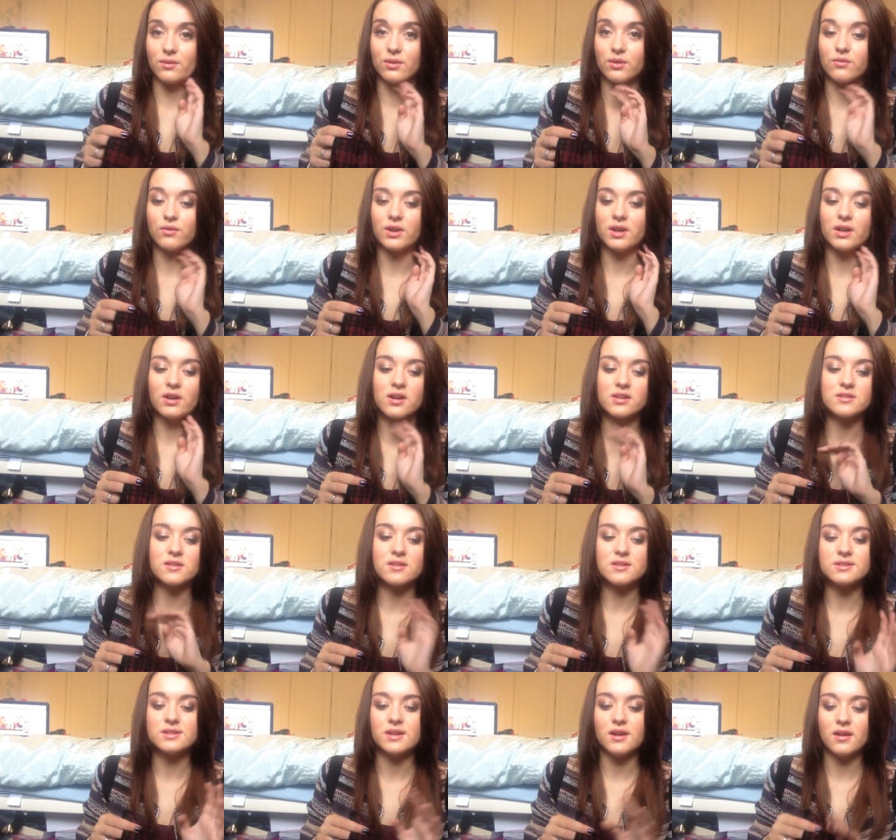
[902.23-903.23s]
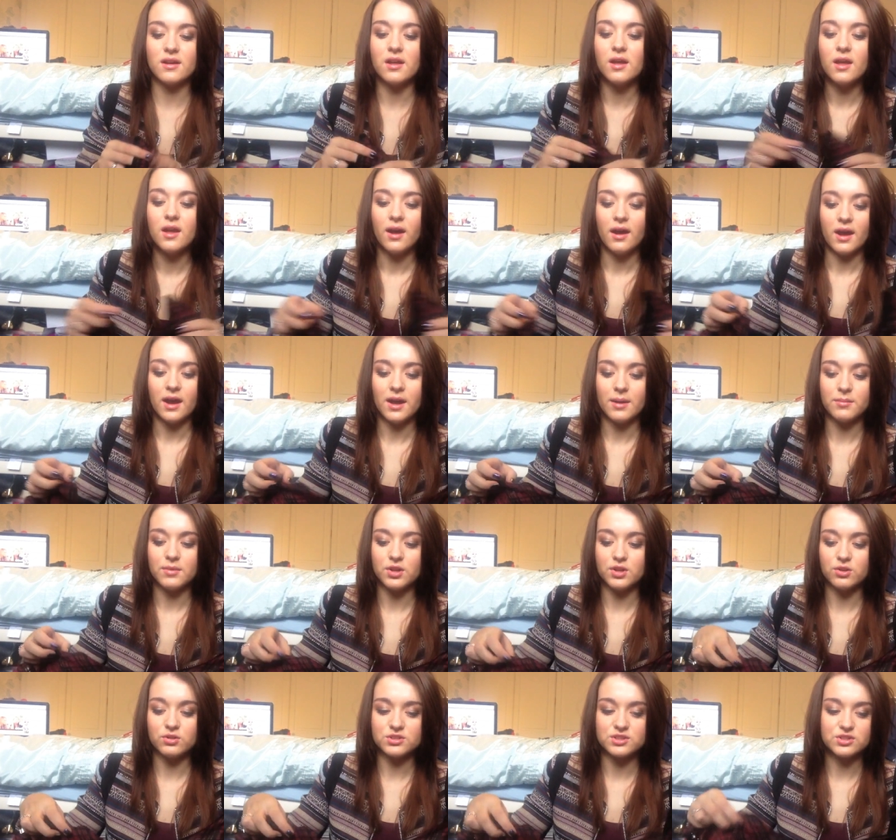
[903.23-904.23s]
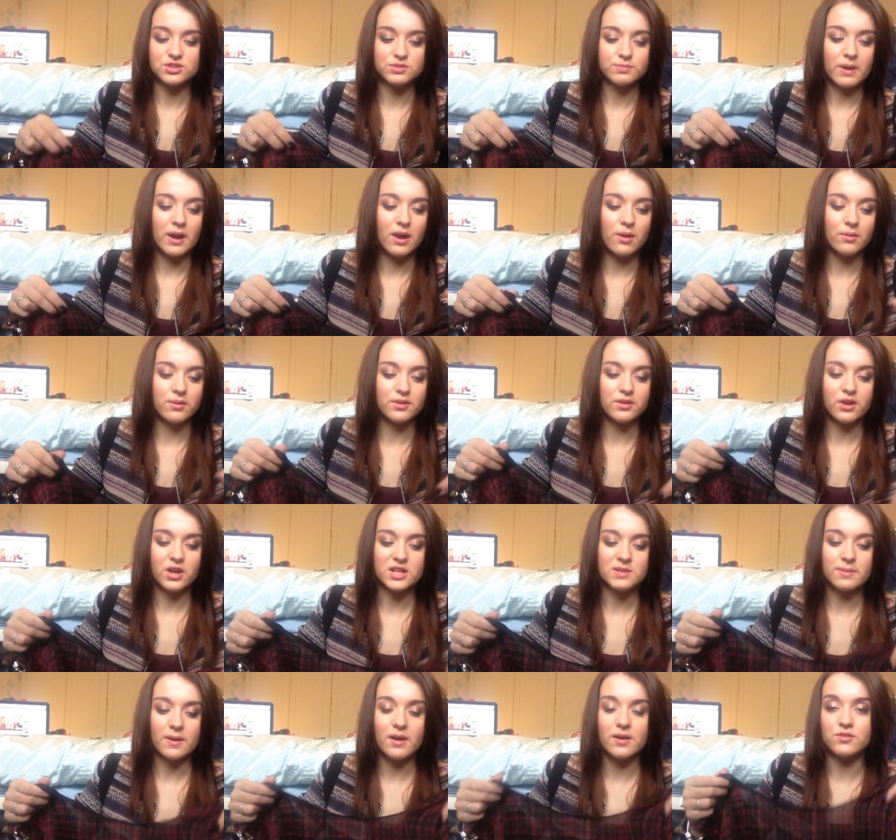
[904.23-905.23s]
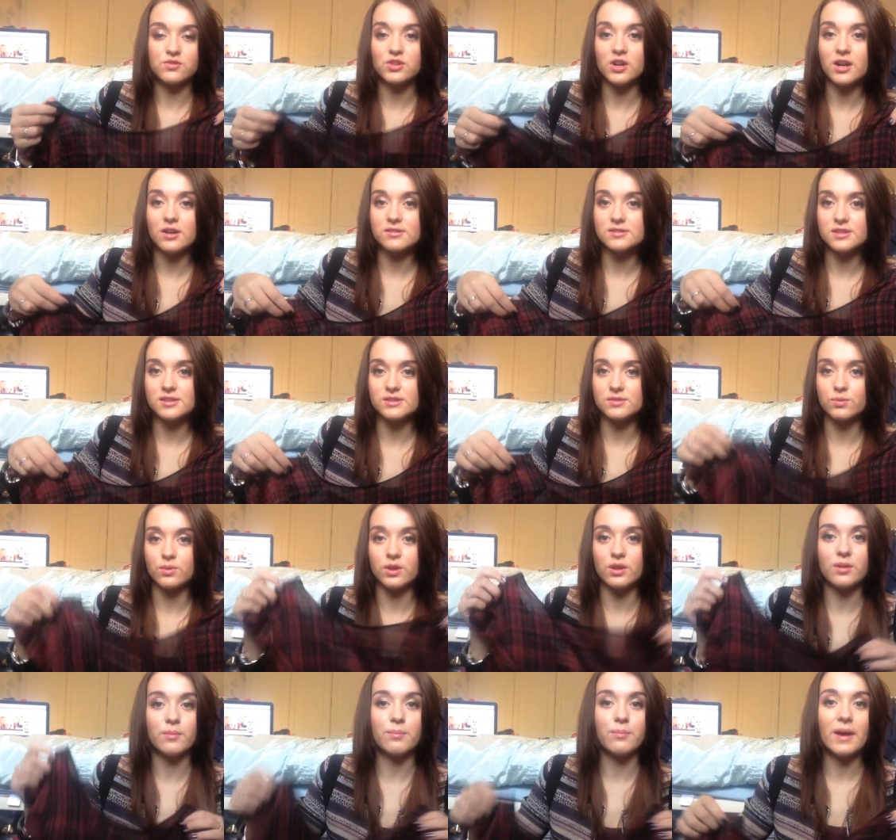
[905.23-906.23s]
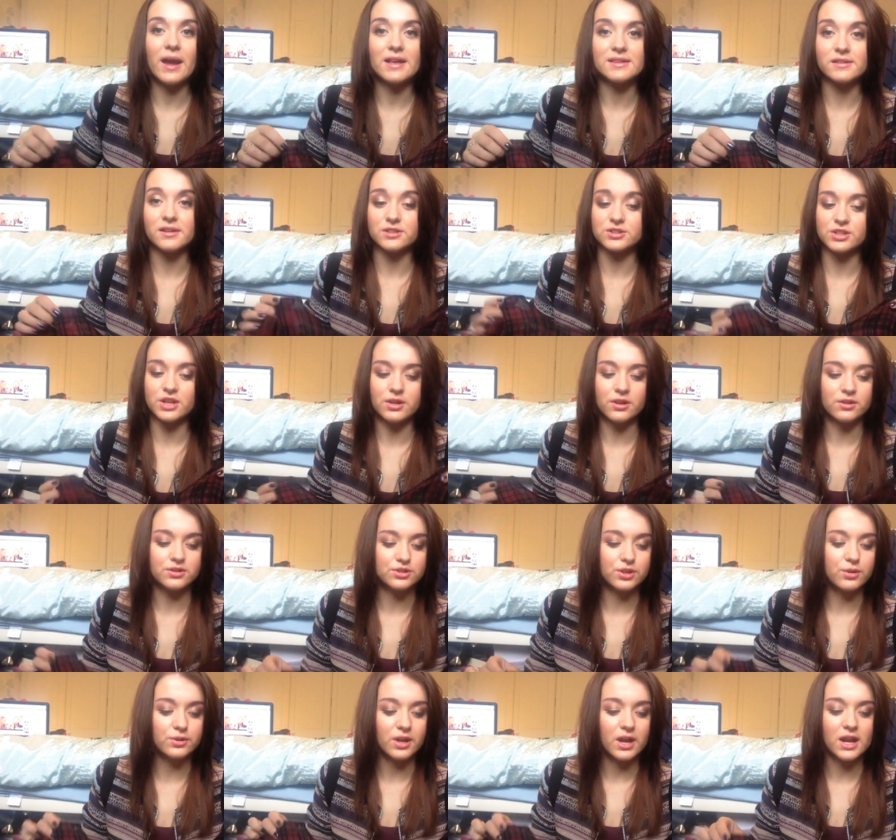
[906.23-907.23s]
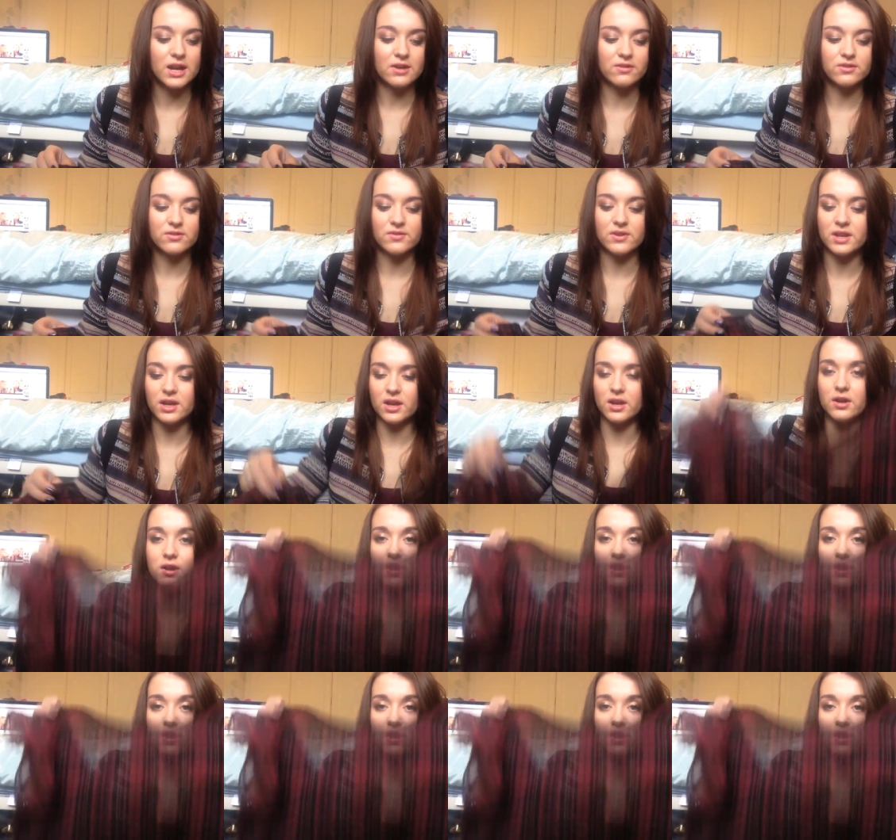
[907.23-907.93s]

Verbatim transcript: it would look really nice under. Um, you could also just pair it with a nice pair of trousers, one of the pairs that I sh showed earlier in the video.